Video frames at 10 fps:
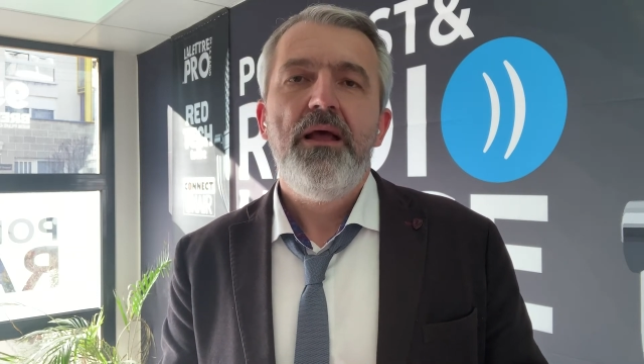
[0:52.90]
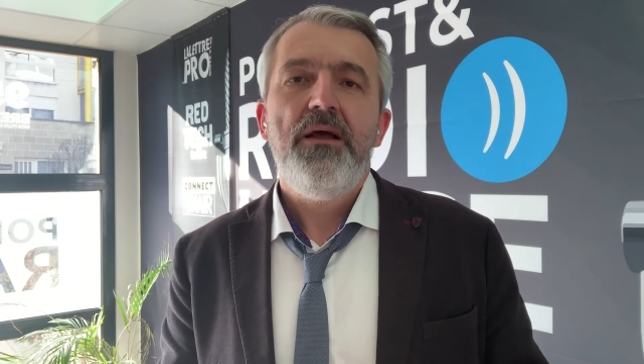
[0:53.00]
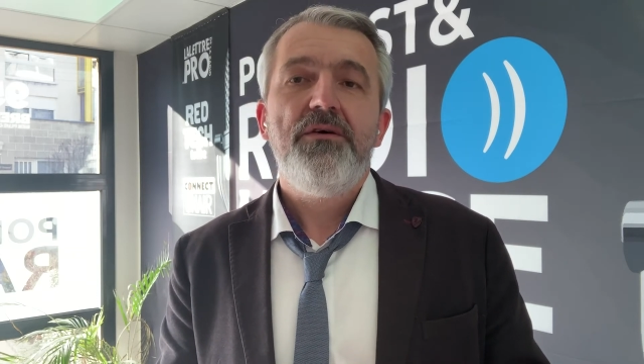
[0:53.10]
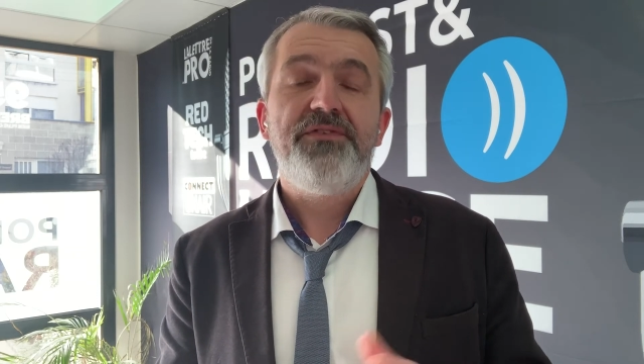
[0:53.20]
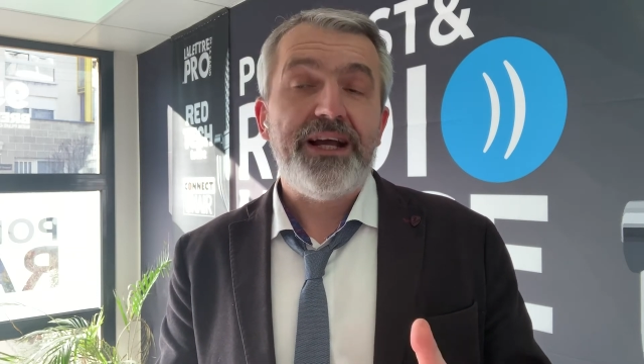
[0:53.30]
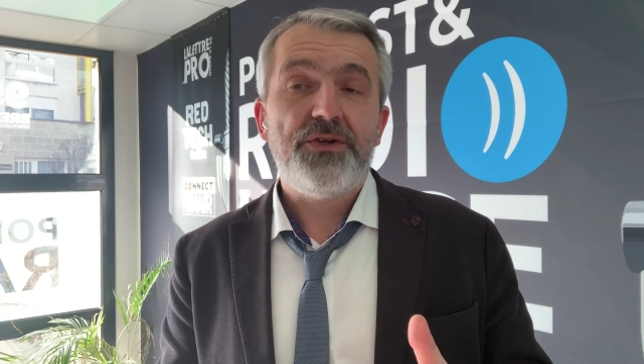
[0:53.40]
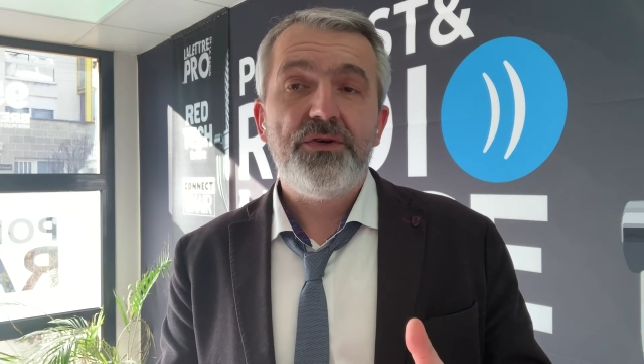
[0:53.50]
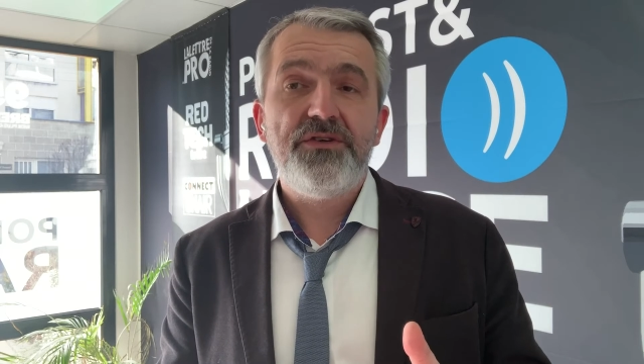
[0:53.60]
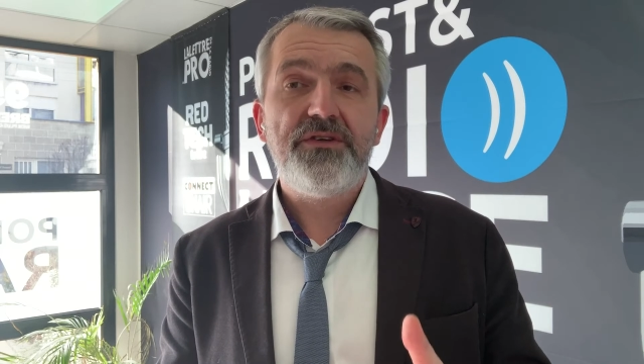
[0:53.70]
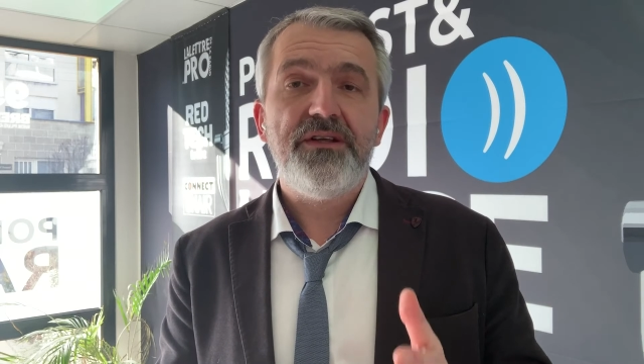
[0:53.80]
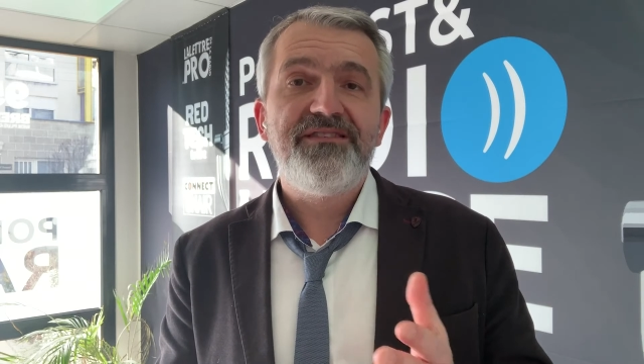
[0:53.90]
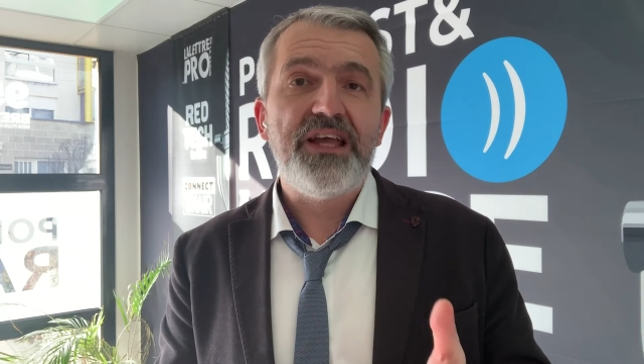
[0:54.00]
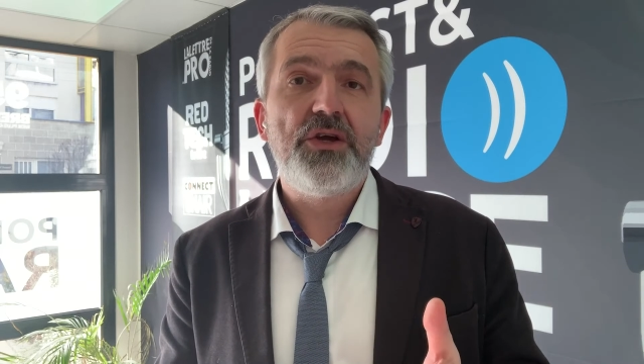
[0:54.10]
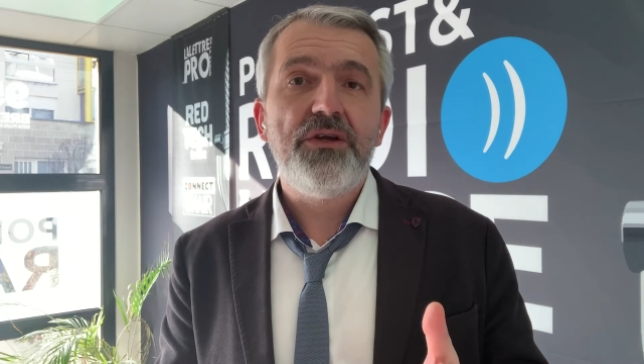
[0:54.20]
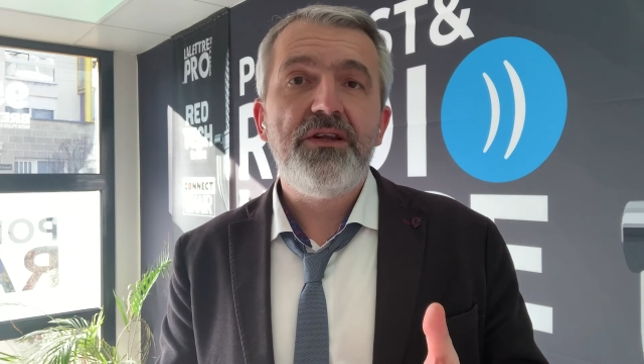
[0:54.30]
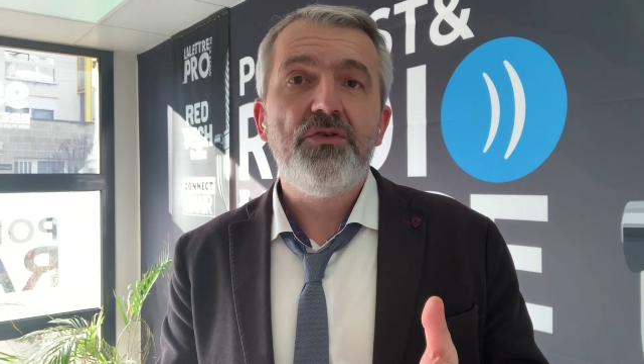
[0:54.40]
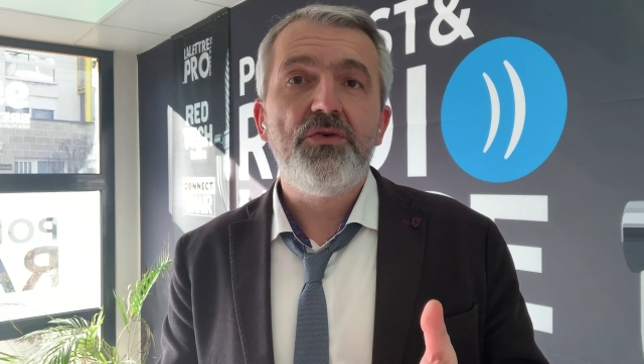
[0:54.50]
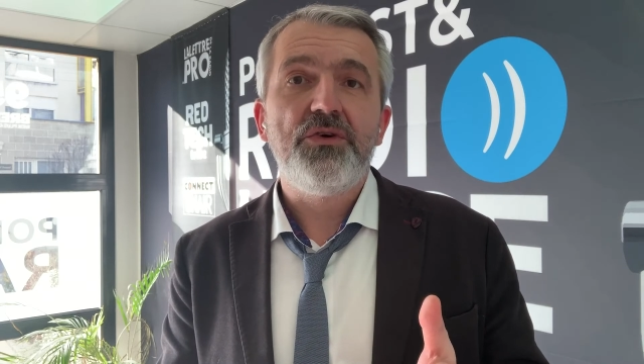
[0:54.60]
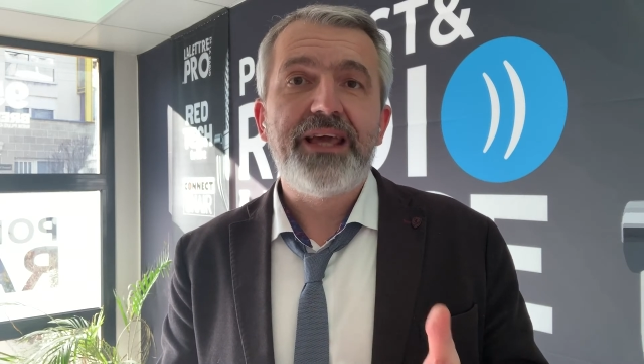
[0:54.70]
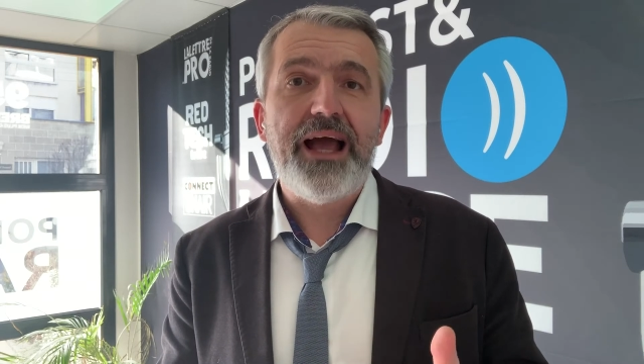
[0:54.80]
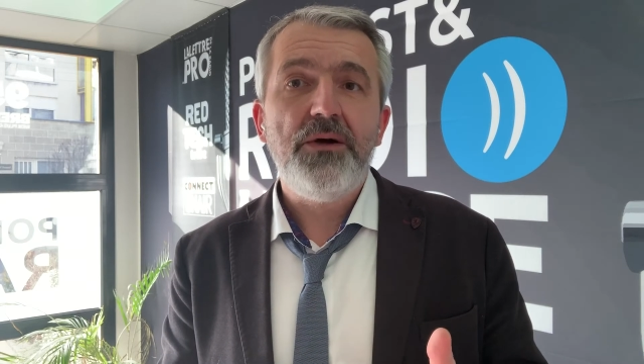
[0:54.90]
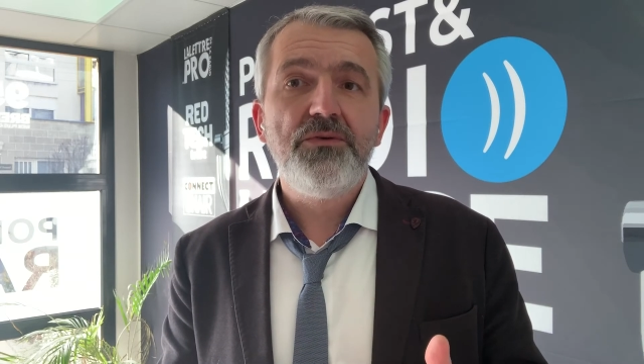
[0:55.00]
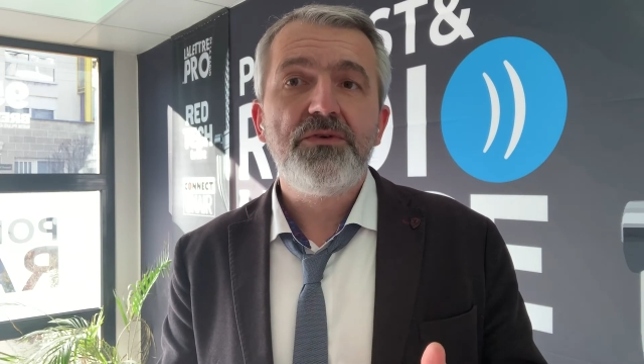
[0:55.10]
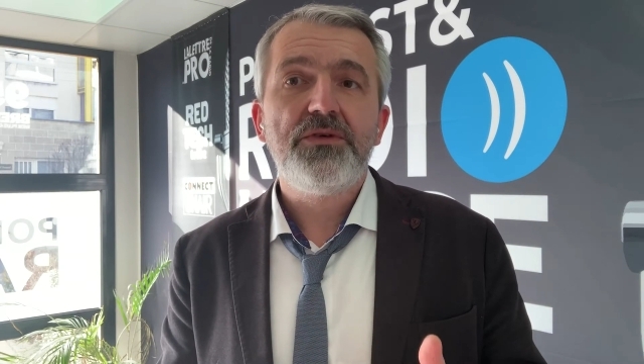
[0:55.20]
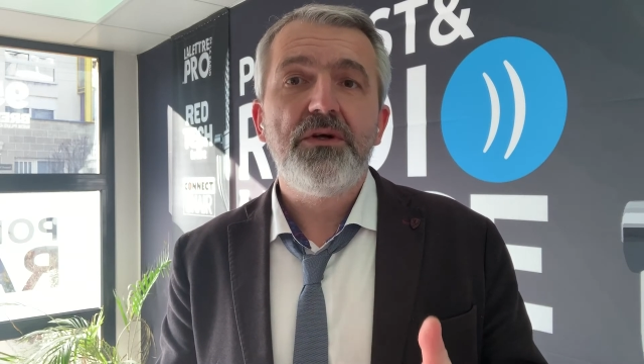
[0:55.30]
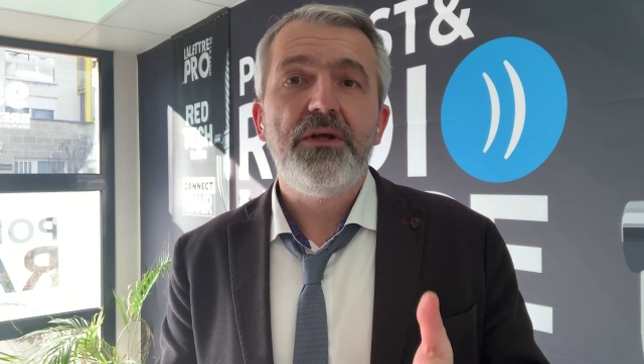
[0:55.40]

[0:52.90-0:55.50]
Factors taken into account